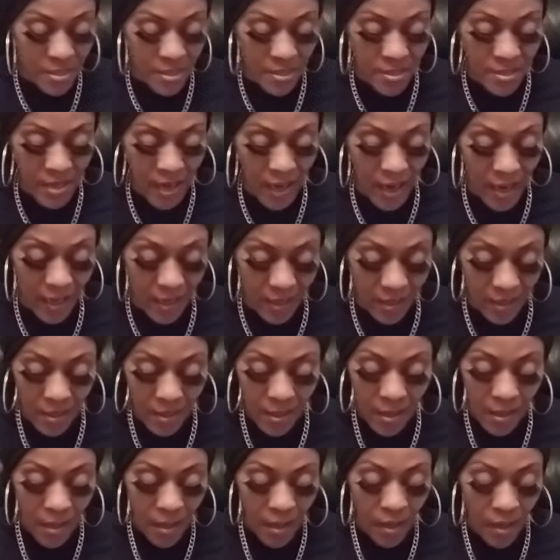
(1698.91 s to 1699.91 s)
It's like,
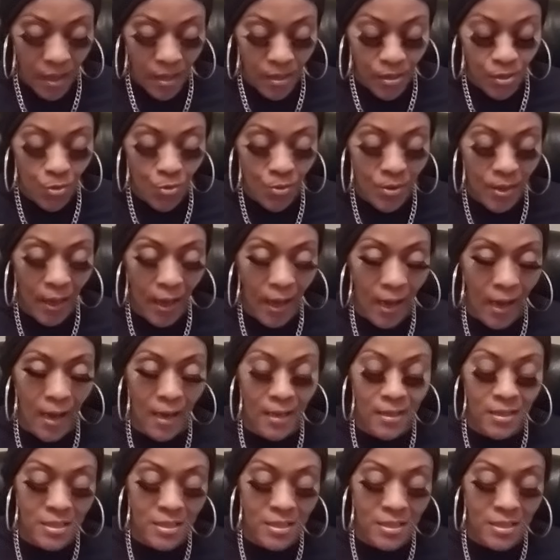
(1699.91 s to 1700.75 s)
you can't.